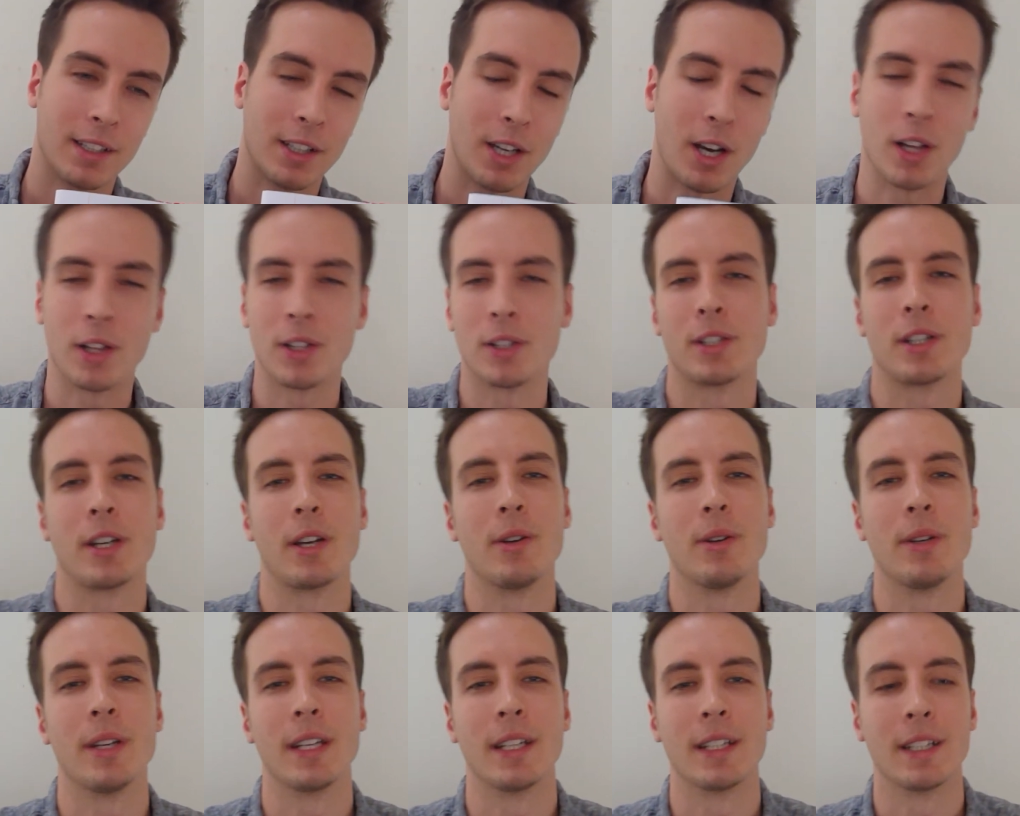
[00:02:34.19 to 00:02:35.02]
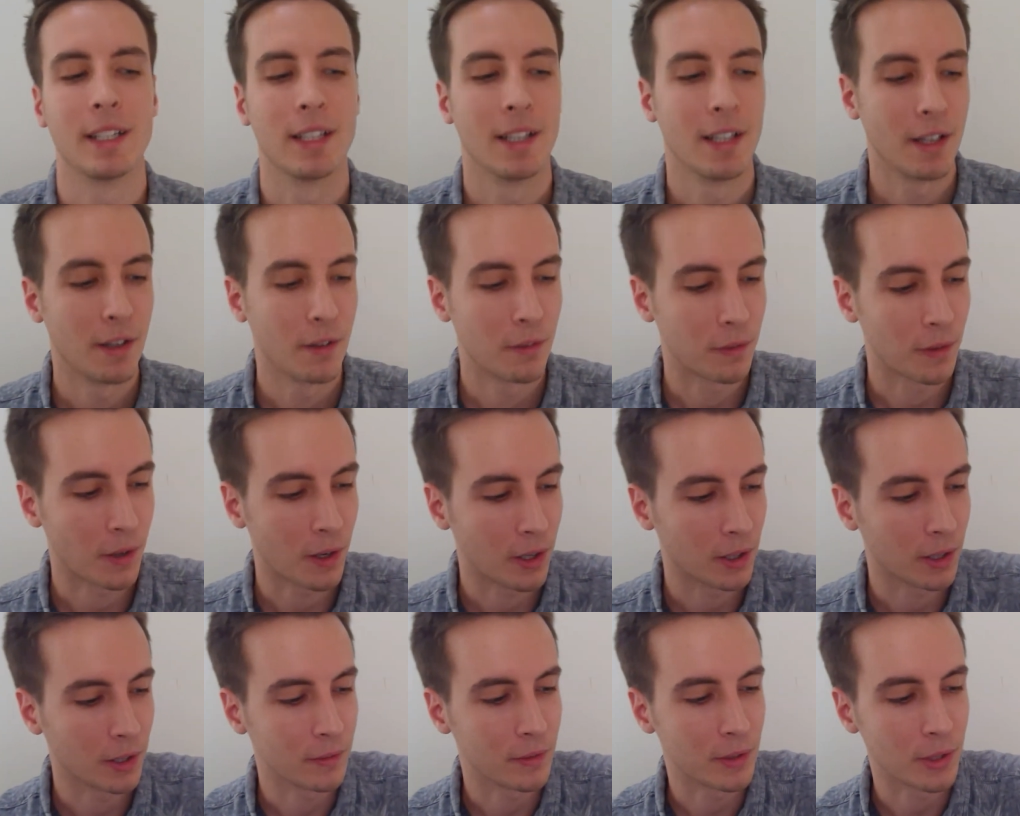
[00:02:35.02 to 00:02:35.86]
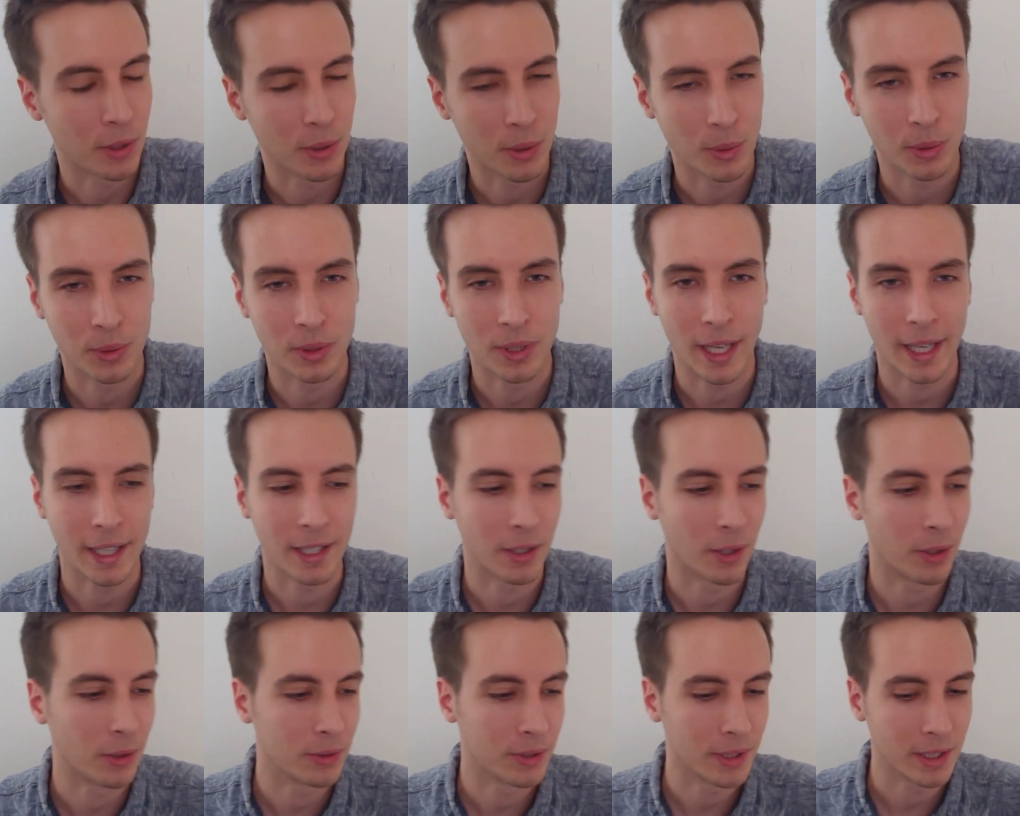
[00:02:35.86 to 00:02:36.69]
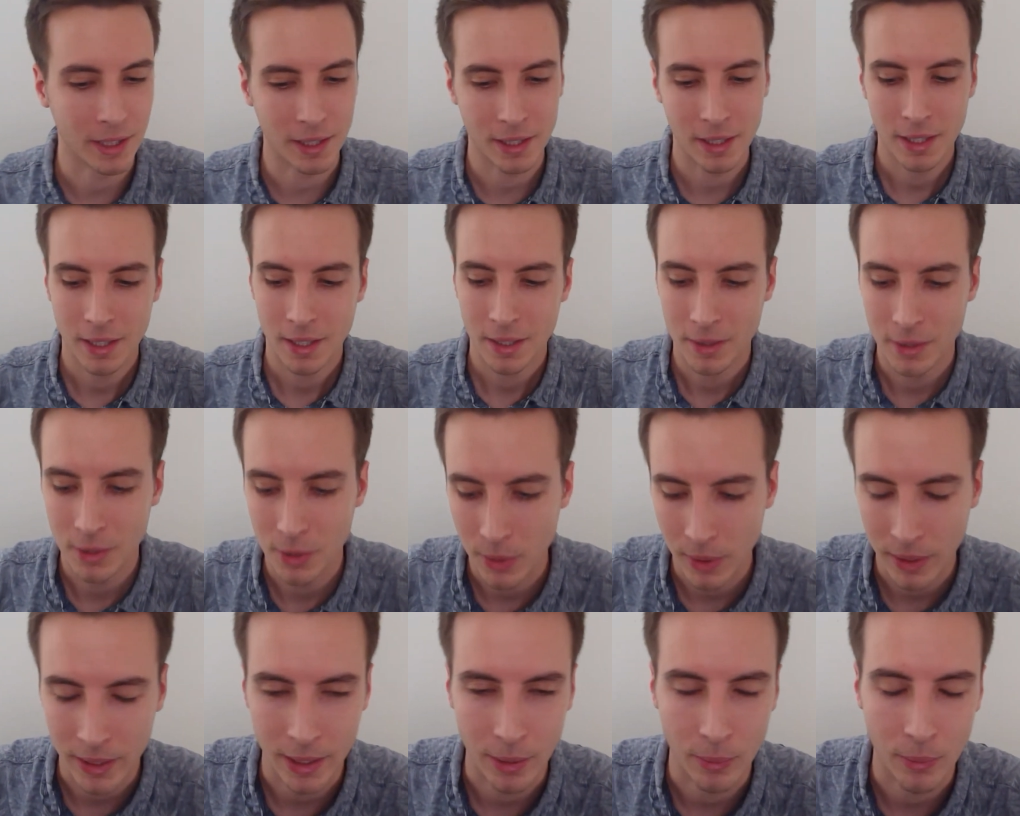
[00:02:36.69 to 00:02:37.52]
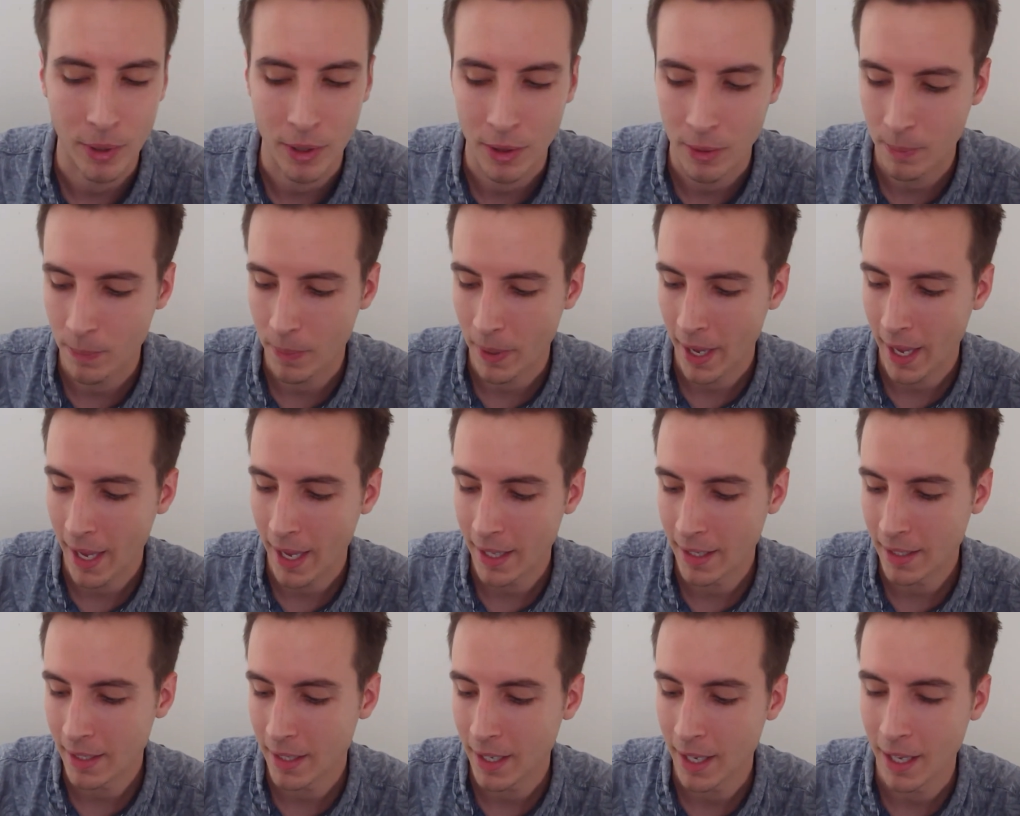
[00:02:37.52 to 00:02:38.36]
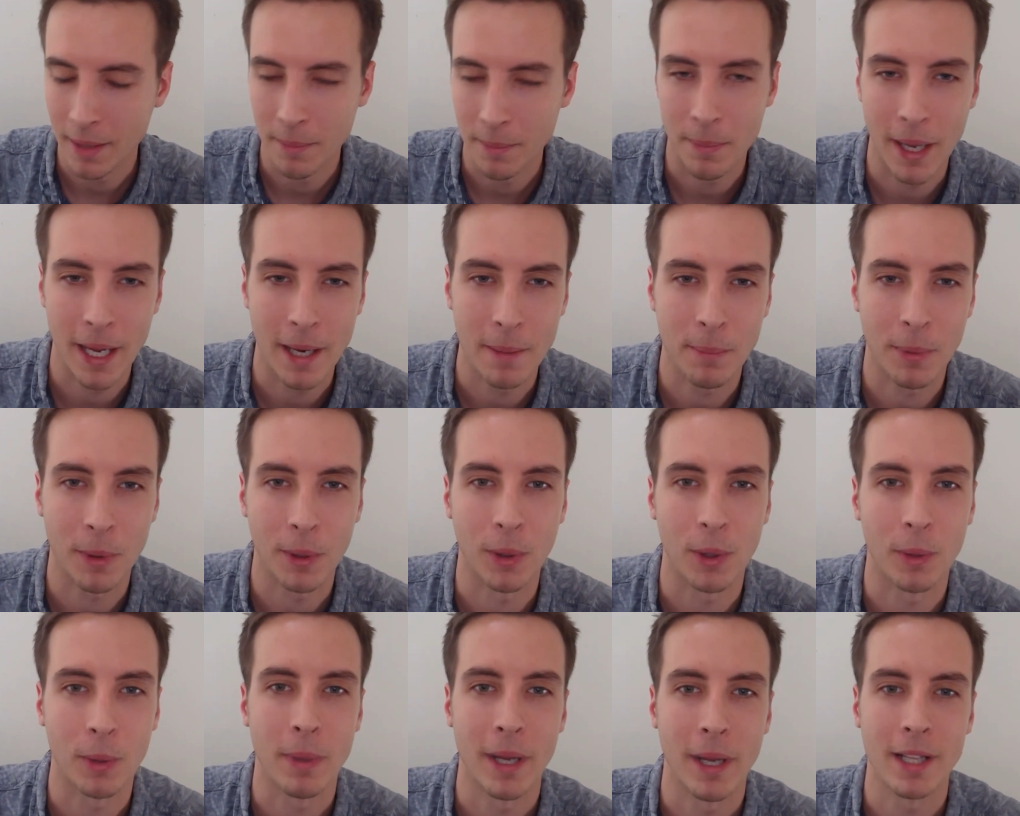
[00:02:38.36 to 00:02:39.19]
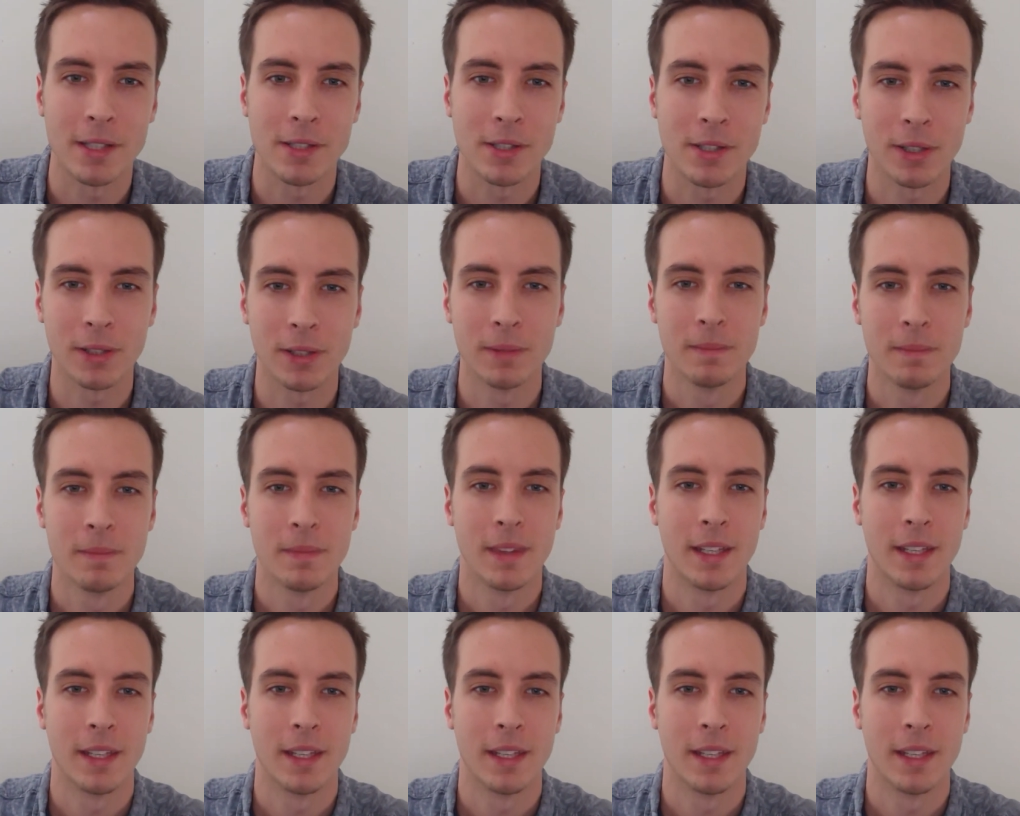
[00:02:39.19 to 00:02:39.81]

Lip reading: color coding for all of you who like only doing it with pen and paper or pencil.